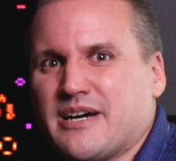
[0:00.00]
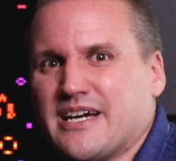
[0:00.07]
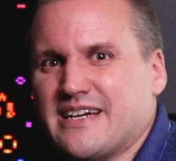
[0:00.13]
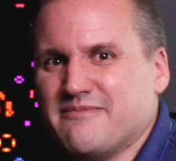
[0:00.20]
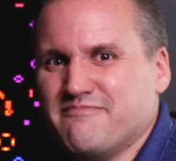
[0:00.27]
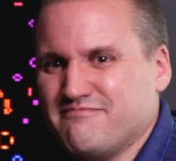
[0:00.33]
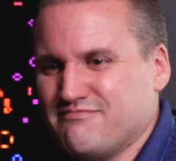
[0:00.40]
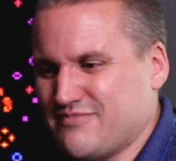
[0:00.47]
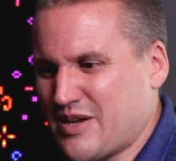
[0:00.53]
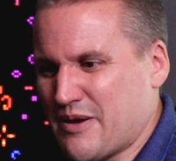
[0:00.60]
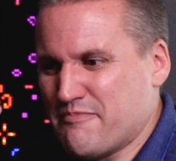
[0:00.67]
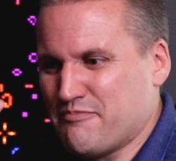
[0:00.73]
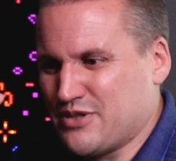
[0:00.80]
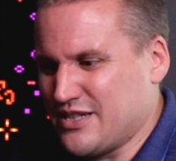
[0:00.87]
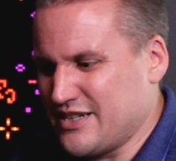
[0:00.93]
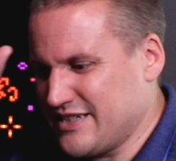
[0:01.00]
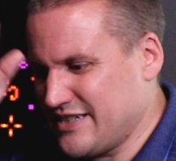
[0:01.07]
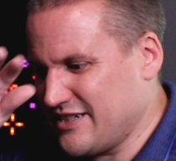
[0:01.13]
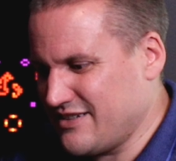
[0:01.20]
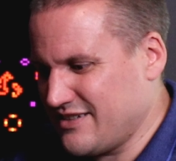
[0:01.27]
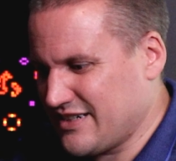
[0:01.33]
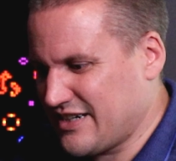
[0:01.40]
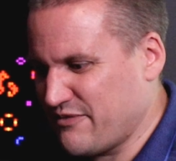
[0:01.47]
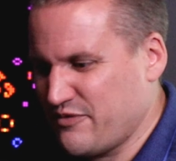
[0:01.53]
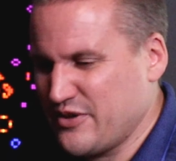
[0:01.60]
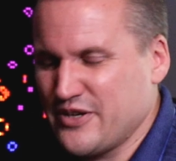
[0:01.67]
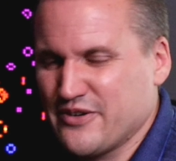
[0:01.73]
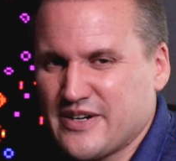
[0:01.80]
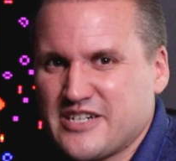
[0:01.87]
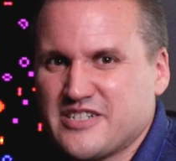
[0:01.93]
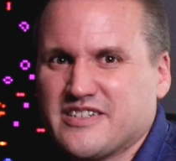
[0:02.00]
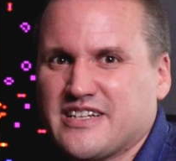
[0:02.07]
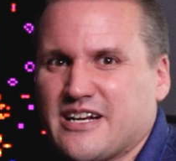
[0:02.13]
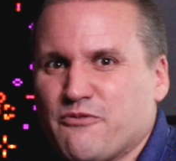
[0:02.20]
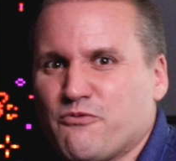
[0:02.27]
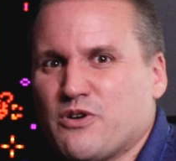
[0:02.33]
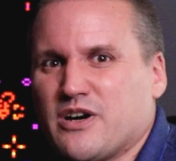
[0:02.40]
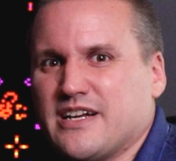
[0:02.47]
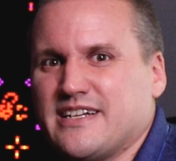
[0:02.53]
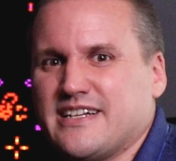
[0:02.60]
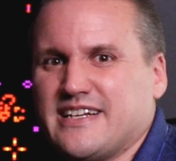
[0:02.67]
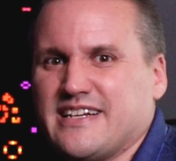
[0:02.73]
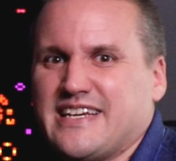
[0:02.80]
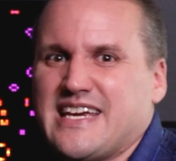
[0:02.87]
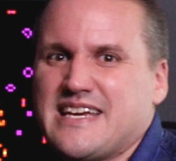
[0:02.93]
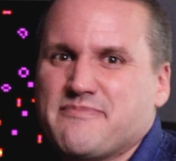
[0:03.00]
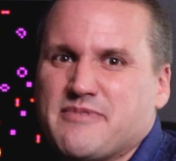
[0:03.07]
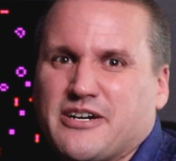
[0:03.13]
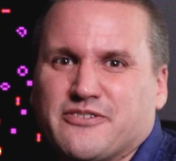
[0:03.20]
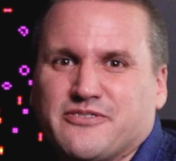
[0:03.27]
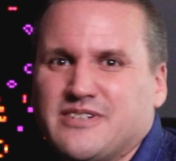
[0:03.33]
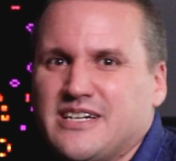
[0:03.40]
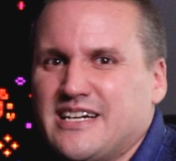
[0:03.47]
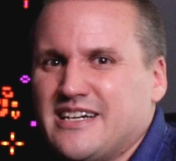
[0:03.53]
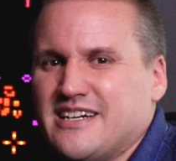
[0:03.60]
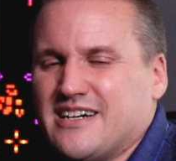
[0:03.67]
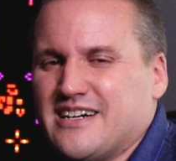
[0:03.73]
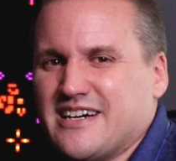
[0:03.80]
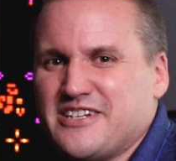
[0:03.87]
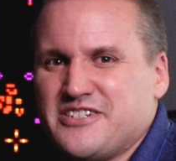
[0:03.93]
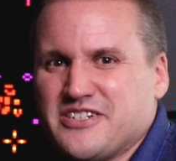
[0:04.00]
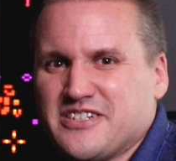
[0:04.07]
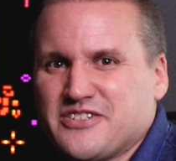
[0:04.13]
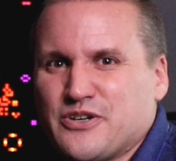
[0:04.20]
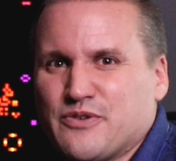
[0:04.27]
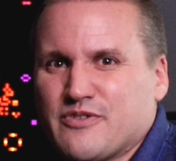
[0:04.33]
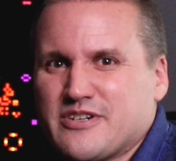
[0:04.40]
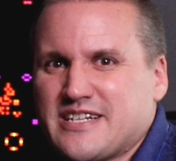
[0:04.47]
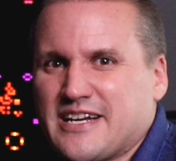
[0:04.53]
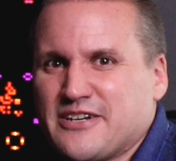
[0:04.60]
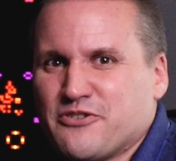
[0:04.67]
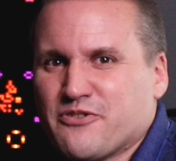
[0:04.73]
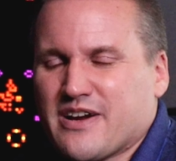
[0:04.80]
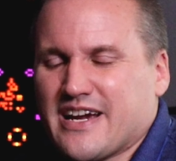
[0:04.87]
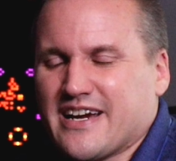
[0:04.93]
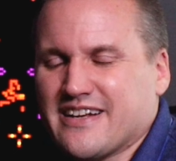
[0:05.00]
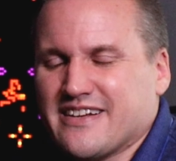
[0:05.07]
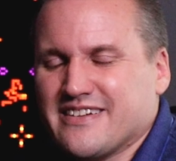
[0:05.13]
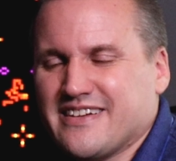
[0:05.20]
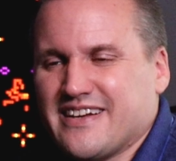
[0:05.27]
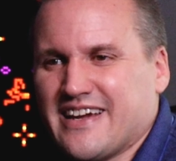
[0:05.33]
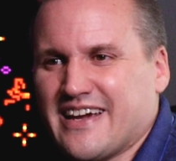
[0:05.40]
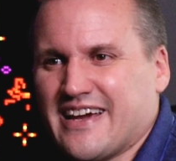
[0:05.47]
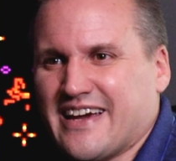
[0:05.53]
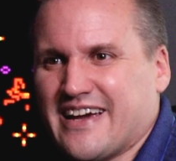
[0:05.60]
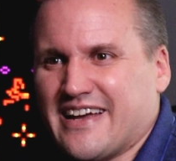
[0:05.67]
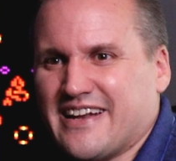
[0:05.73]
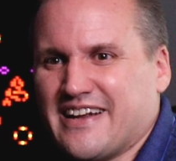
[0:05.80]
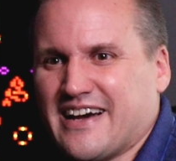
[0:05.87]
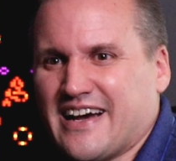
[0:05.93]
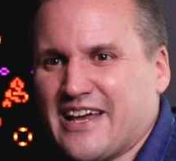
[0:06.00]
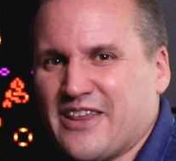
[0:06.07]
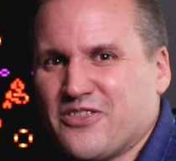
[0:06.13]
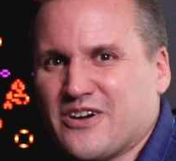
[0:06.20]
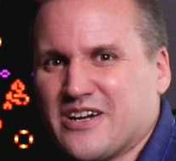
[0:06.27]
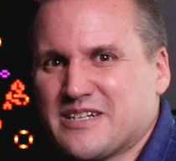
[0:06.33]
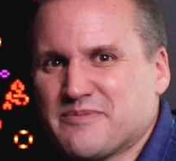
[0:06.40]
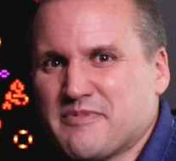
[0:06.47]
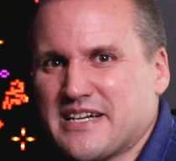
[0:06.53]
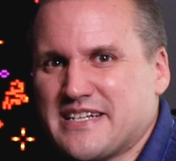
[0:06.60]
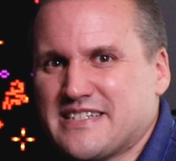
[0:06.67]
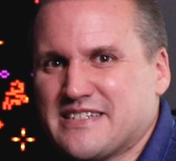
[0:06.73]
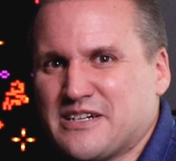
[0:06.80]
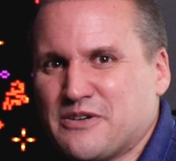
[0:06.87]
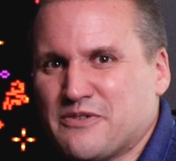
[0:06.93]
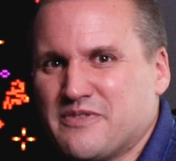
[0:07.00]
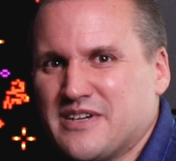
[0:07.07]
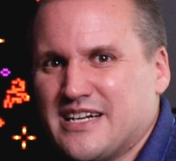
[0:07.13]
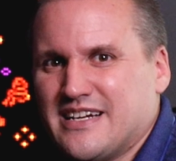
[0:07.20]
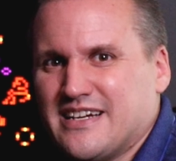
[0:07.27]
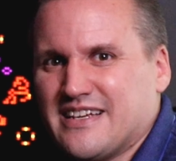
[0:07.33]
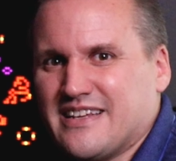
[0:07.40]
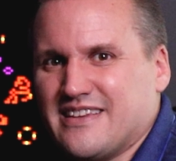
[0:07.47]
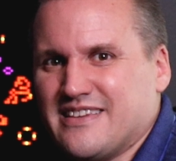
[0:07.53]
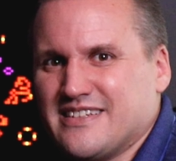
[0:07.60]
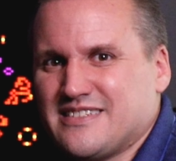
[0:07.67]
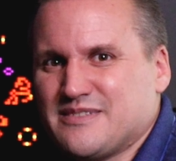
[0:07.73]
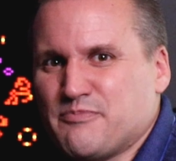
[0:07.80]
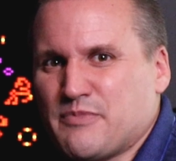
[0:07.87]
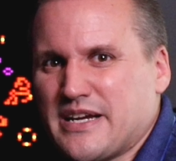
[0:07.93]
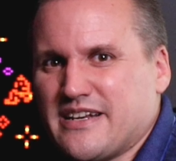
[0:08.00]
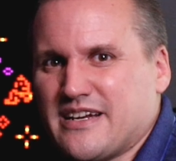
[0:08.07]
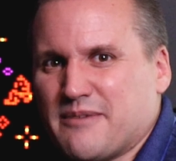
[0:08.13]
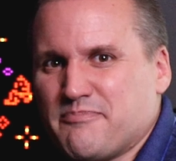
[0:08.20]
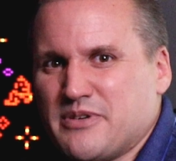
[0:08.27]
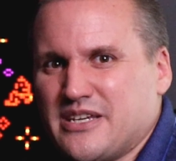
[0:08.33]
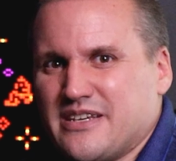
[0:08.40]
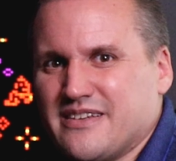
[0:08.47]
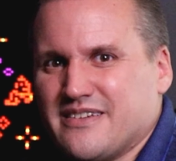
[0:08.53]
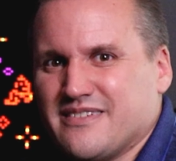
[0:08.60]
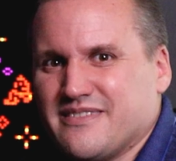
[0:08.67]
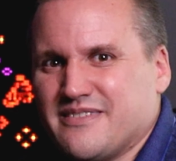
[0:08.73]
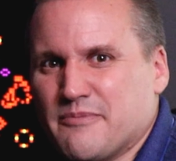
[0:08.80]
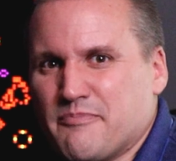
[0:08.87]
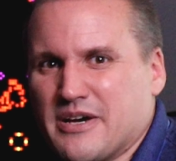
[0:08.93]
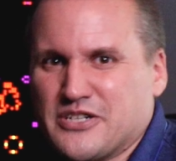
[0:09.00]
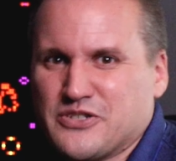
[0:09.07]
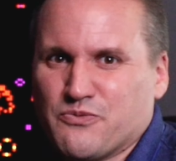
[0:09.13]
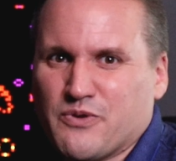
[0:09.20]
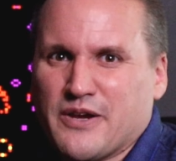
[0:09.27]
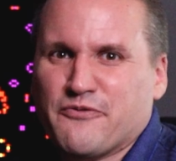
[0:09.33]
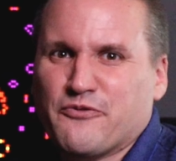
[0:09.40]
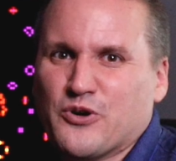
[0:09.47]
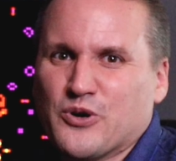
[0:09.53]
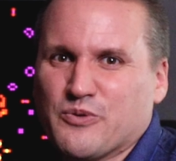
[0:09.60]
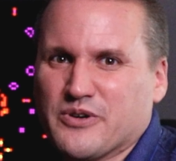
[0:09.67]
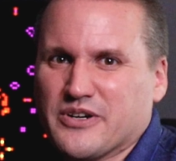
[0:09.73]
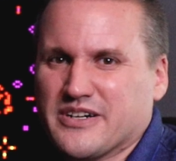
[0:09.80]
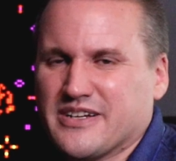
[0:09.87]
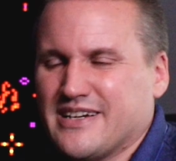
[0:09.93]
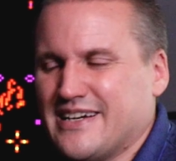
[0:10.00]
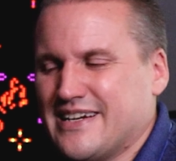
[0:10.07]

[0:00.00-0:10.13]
I plugged in the configuration that I wanted, and it came out just over 10 grand. And I thought to myself, this might not be the best way forward.